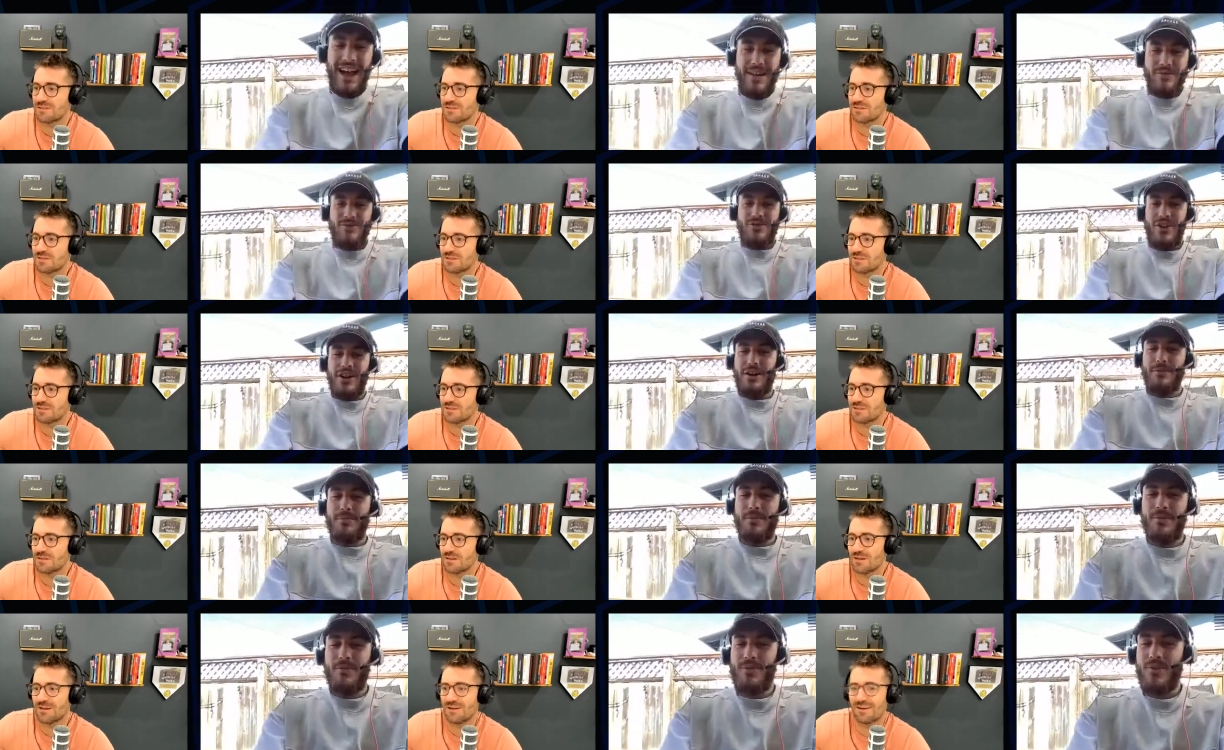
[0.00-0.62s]
Speaker 1: I've tried
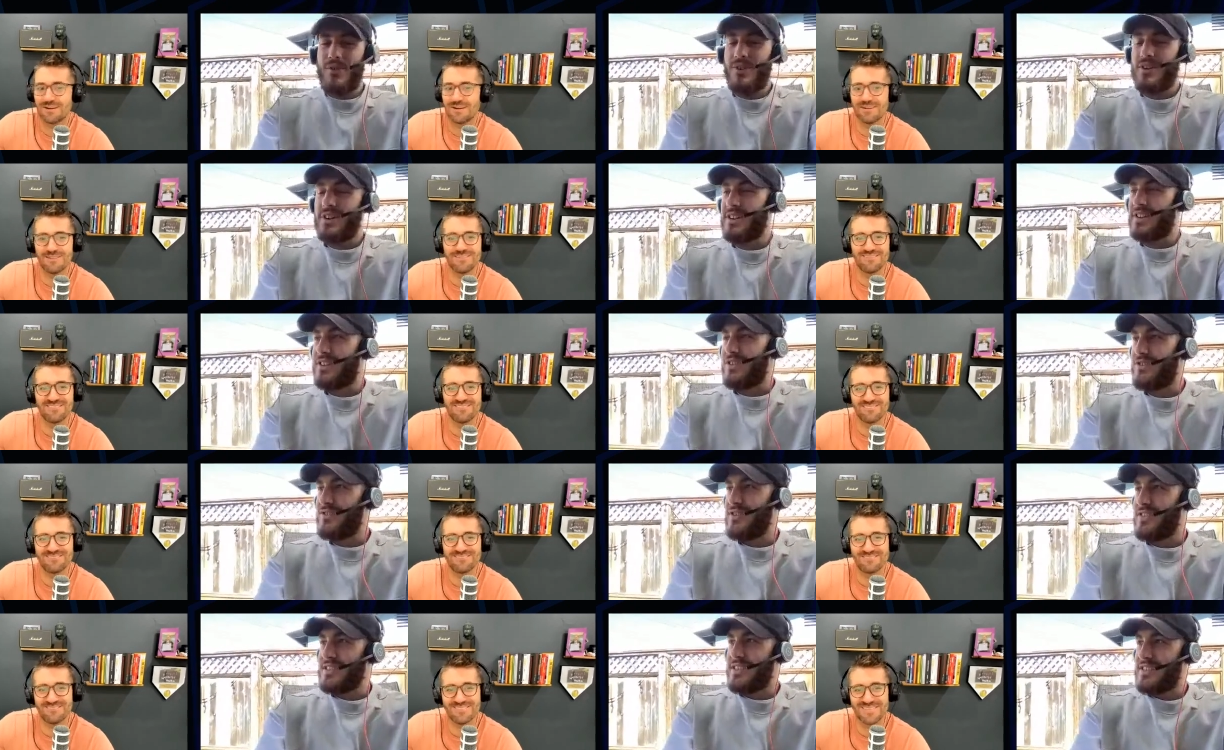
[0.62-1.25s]
it before. I
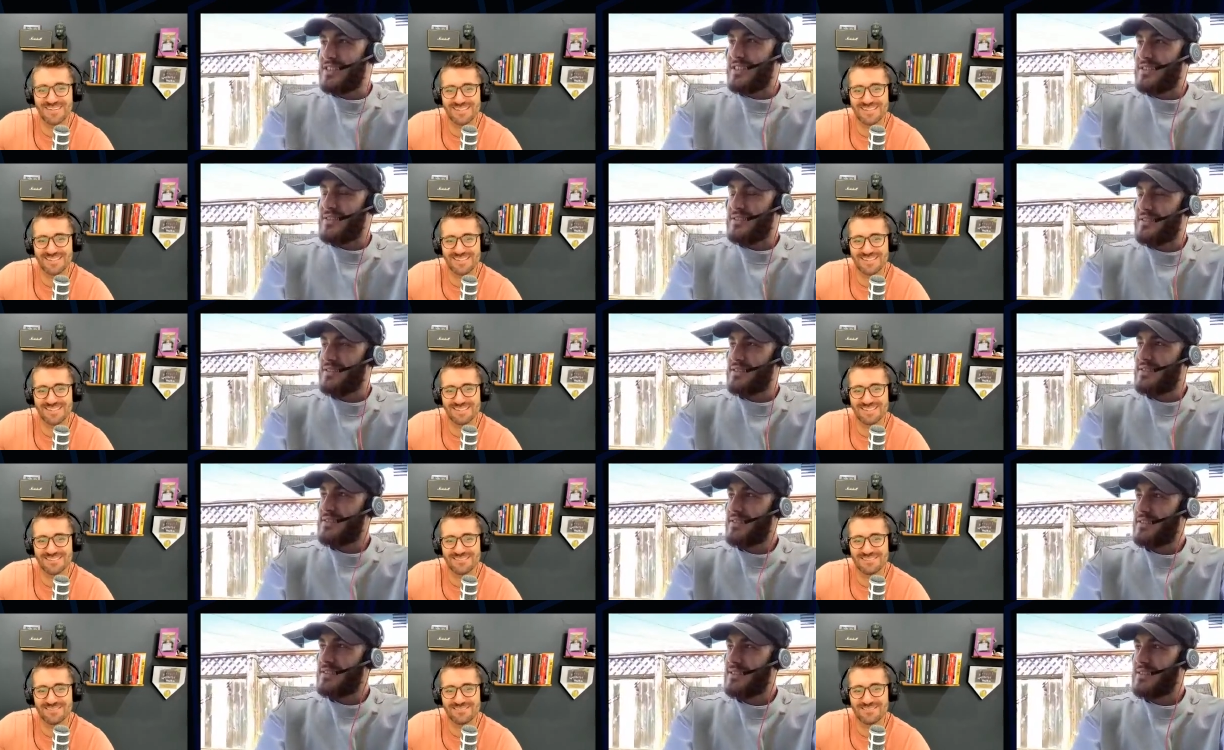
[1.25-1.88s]
usually
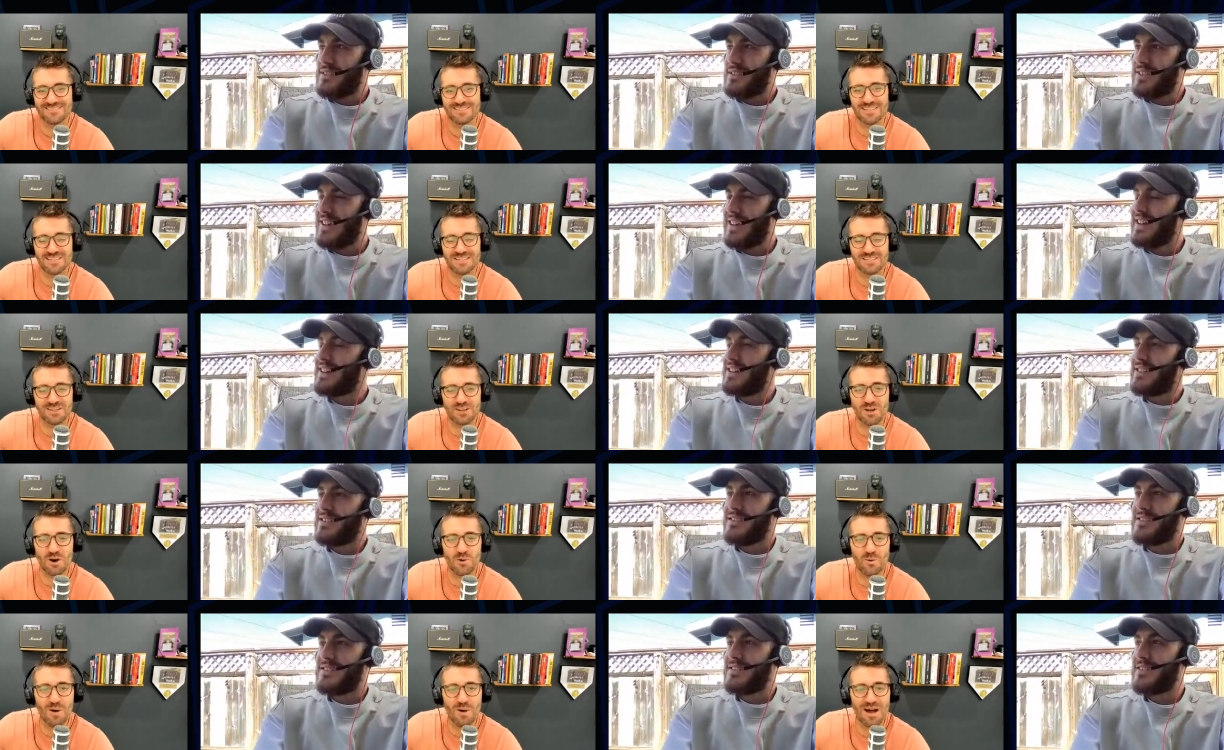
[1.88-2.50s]
doesn't yeah.
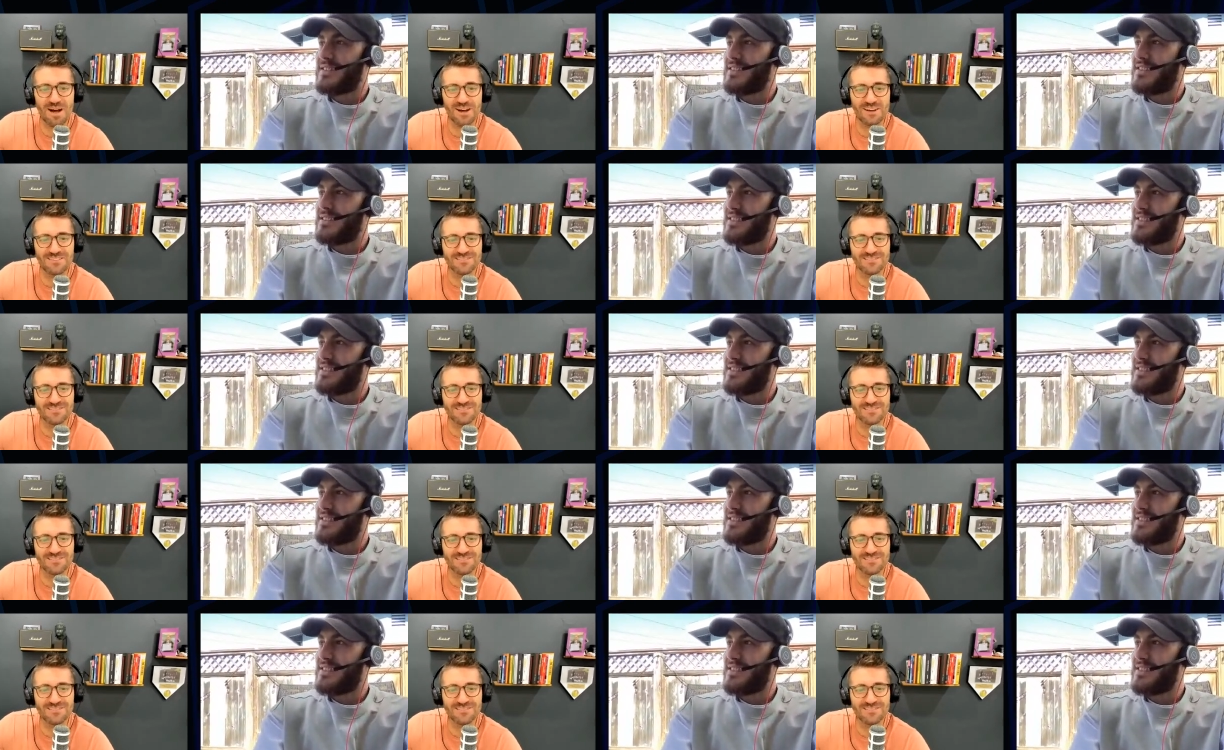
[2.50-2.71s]
go well.